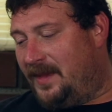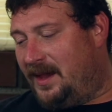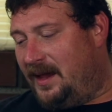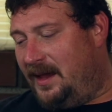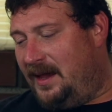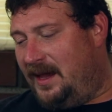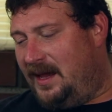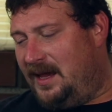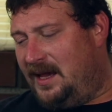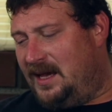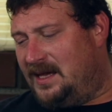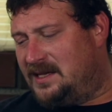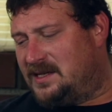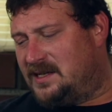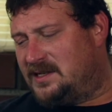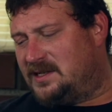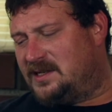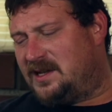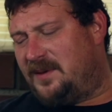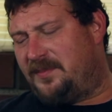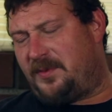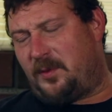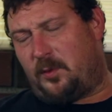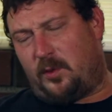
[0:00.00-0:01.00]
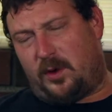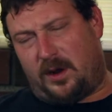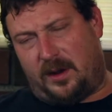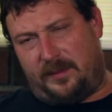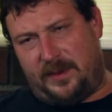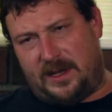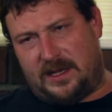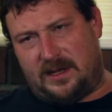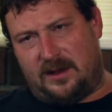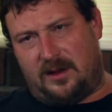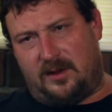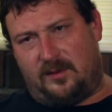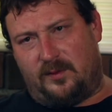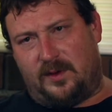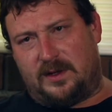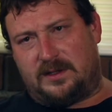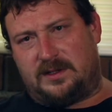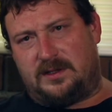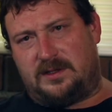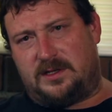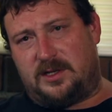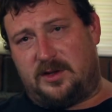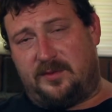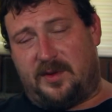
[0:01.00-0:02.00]
isn't something we're going to be dealing
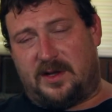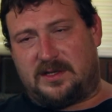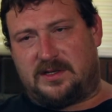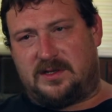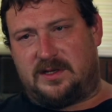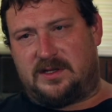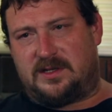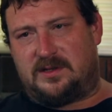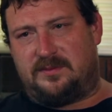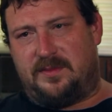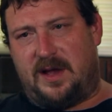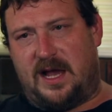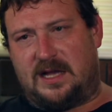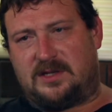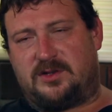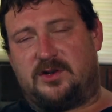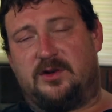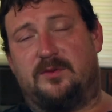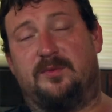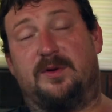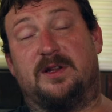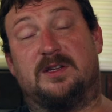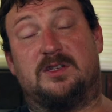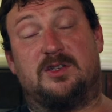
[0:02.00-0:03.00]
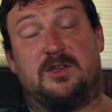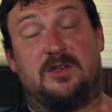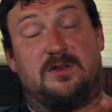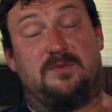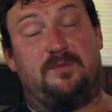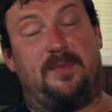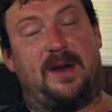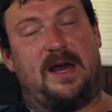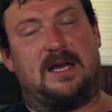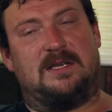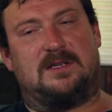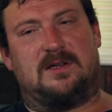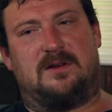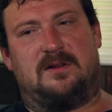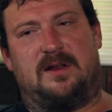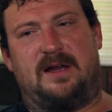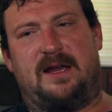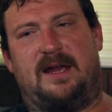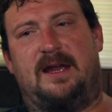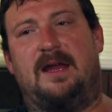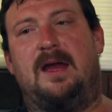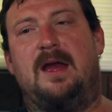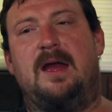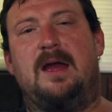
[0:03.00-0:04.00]
with too much this semester, but it's just
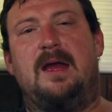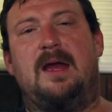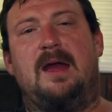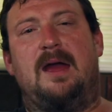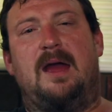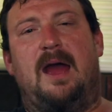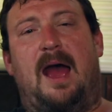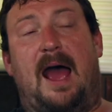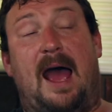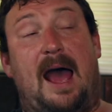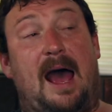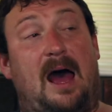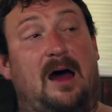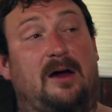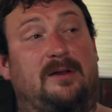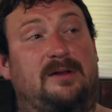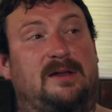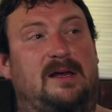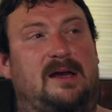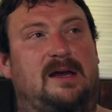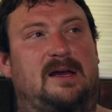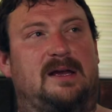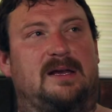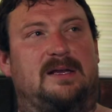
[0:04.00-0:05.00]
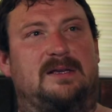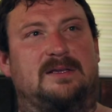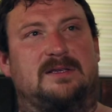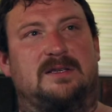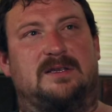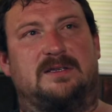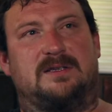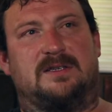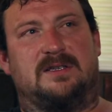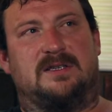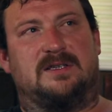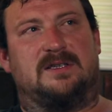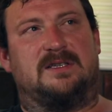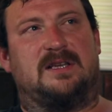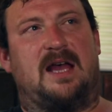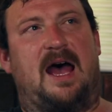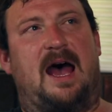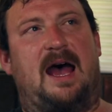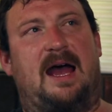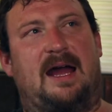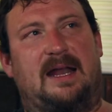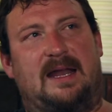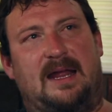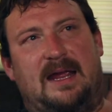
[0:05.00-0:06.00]
basically how does
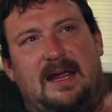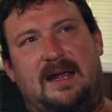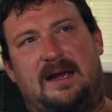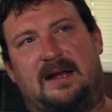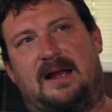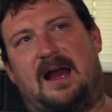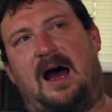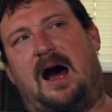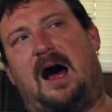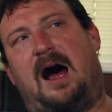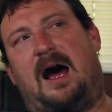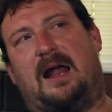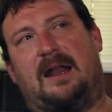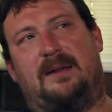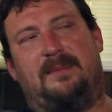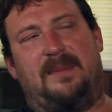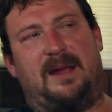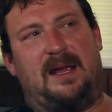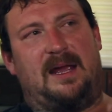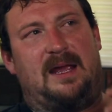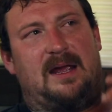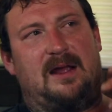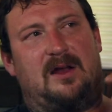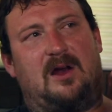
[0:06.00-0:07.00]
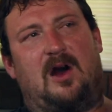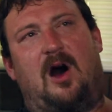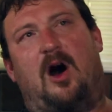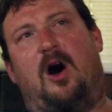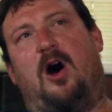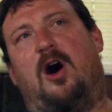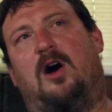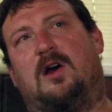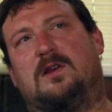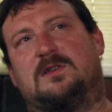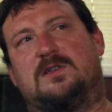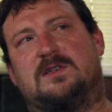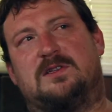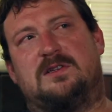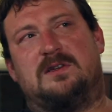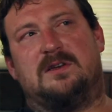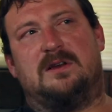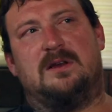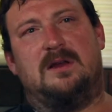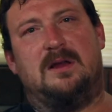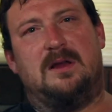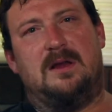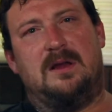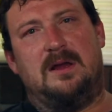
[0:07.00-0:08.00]
society, economy,
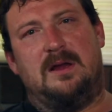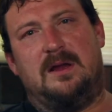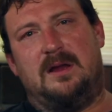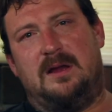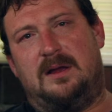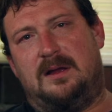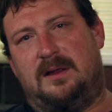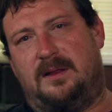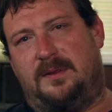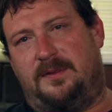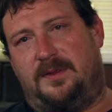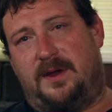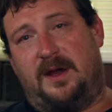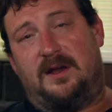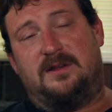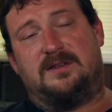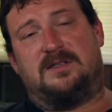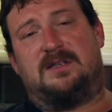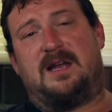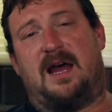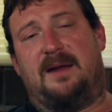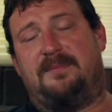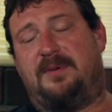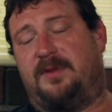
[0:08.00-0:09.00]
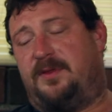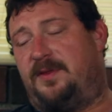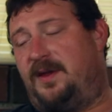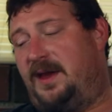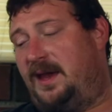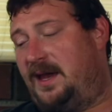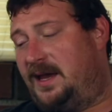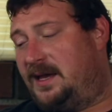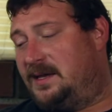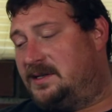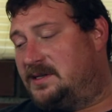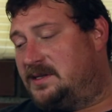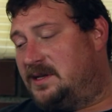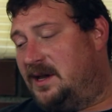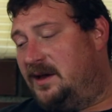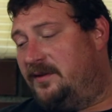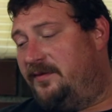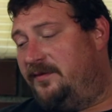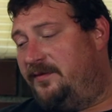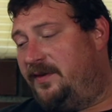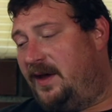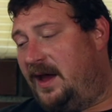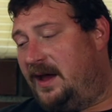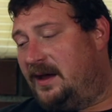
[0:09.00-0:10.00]
cost, those type of things
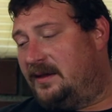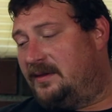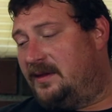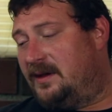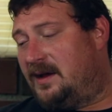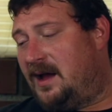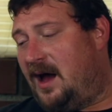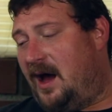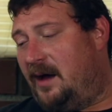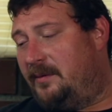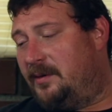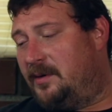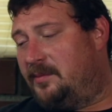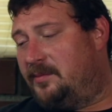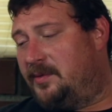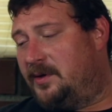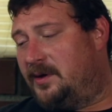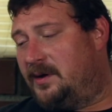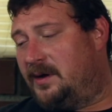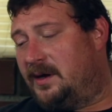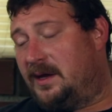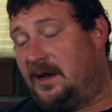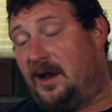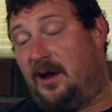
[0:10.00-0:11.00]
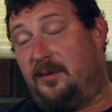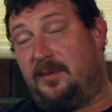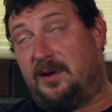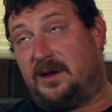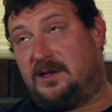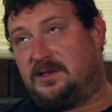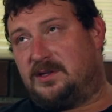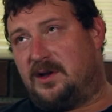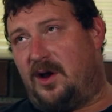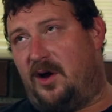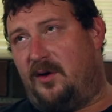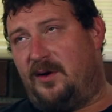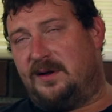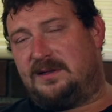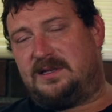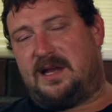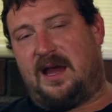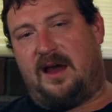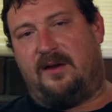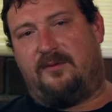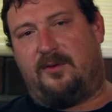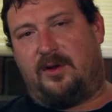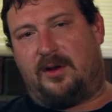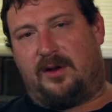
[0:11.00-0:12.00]
affect the comic book, because you always
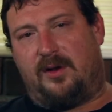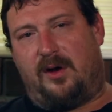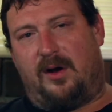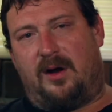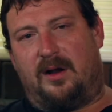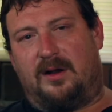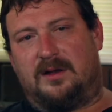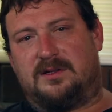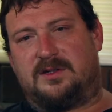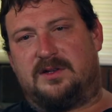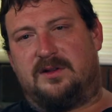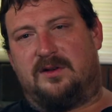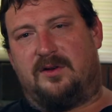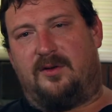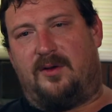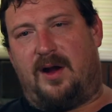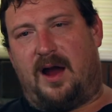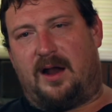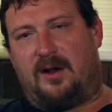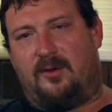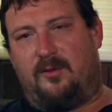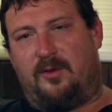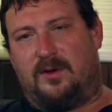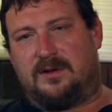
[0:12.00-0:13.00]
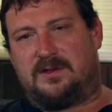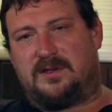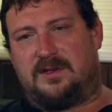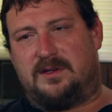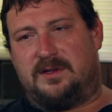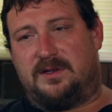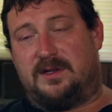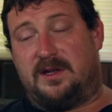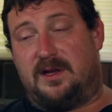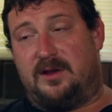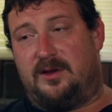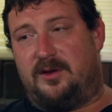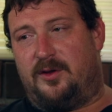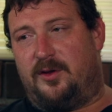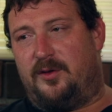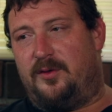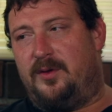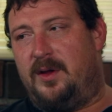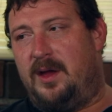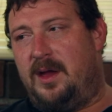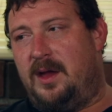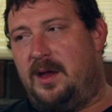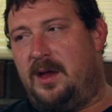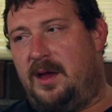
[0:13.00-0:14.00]
have what an artist and a writer wants to
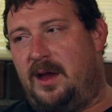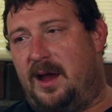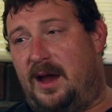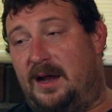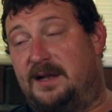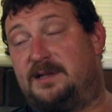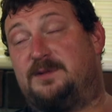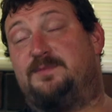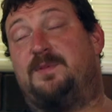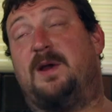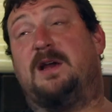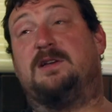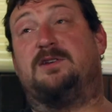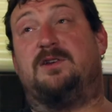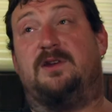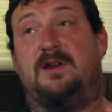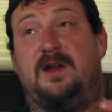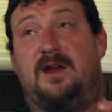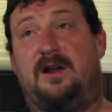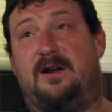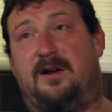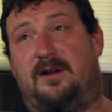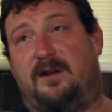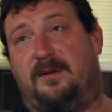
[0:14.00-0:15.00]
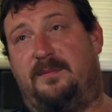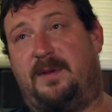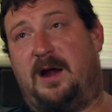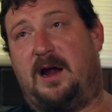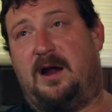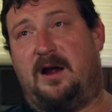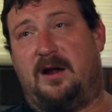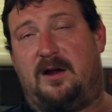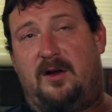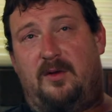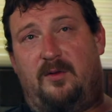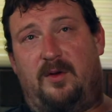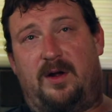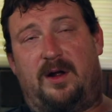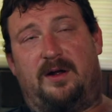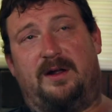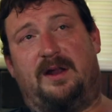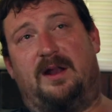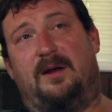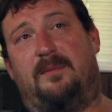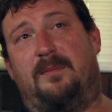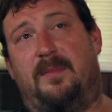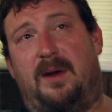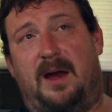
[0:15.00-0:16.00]
do, and especially here in America where,
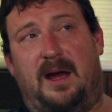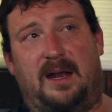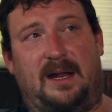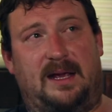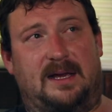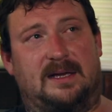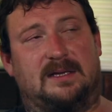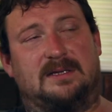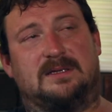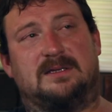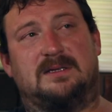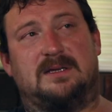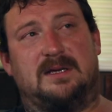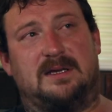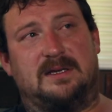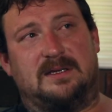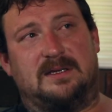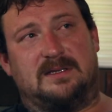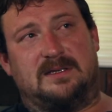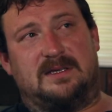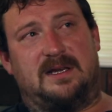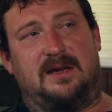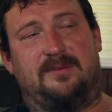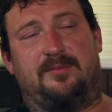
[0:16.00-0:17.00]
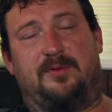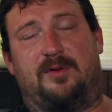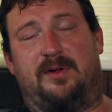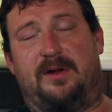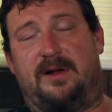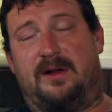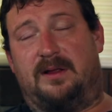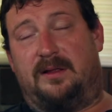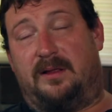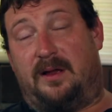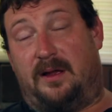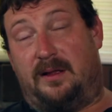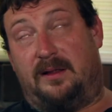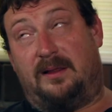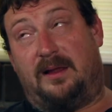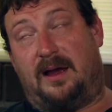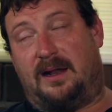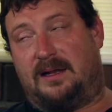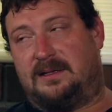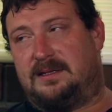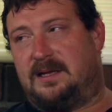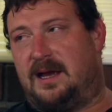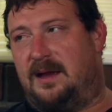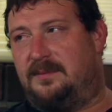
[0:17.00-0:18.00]
money is typically a
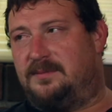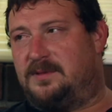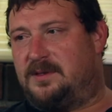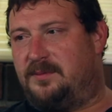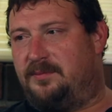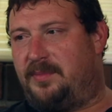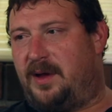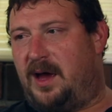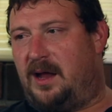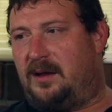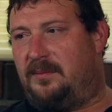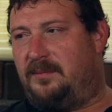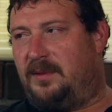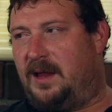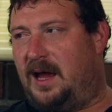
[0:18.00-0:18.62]
lot of times the bottom